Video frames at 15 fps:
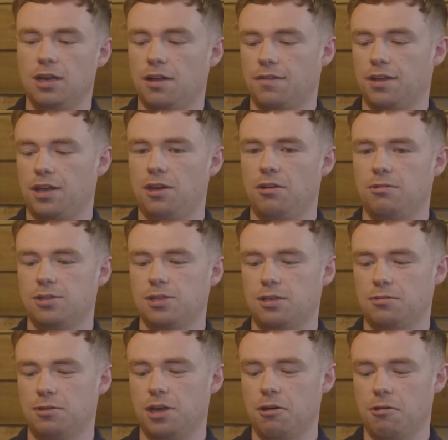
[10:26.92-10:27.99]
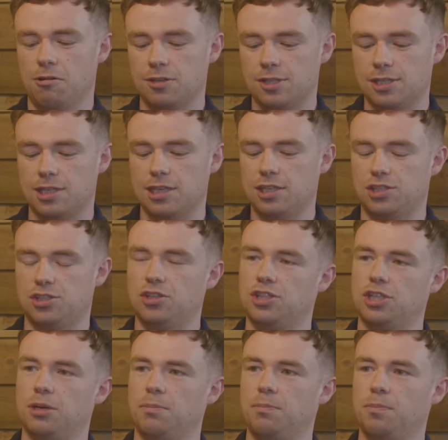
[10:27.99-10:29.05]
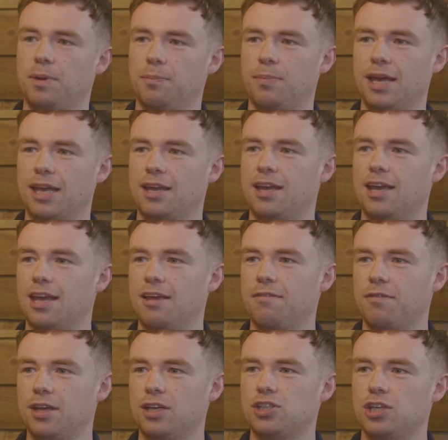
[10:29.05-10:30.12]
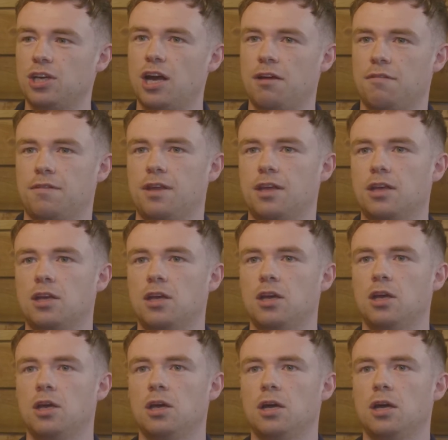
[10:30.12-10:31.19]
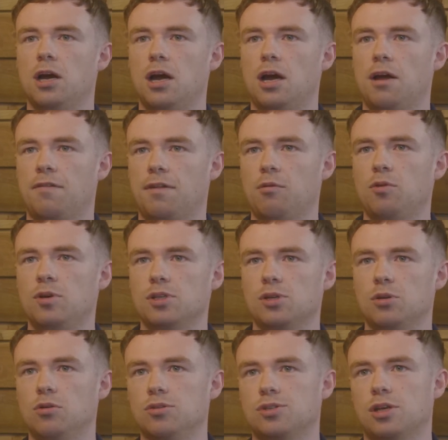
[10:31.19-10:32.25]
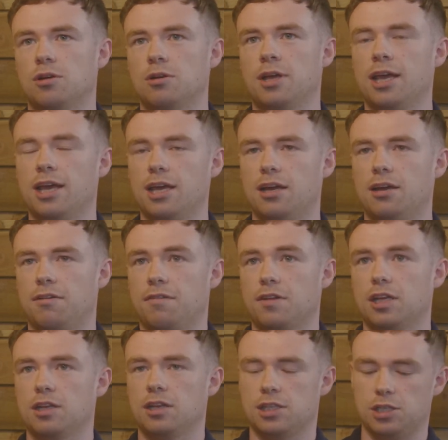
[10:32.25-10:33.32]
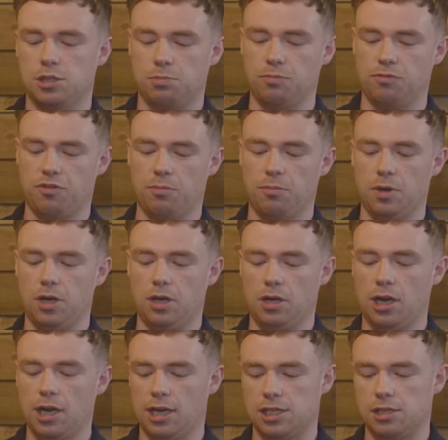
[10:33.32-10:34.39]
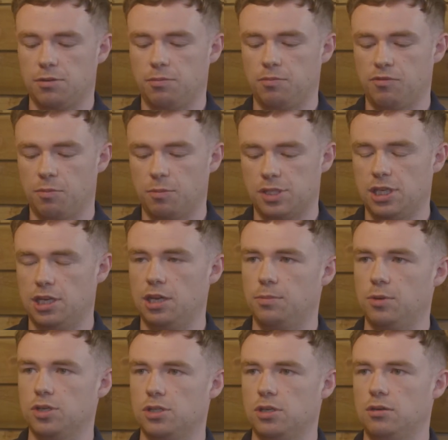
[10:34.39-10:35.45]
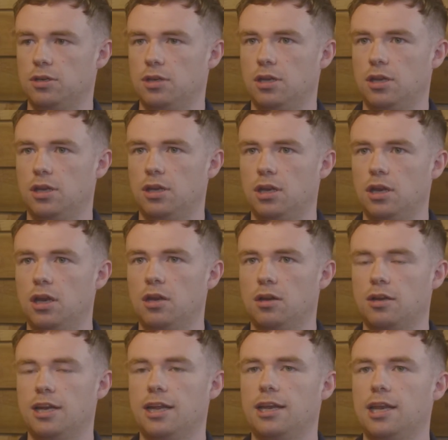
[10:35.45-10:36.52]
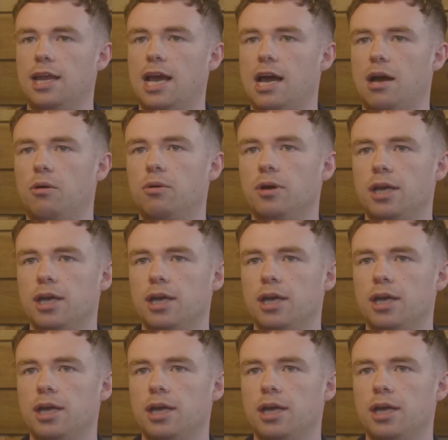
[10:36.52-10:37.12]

I think curiosity is such a big key feature. I think what's also key, and I think this is from from a senior person looking in now,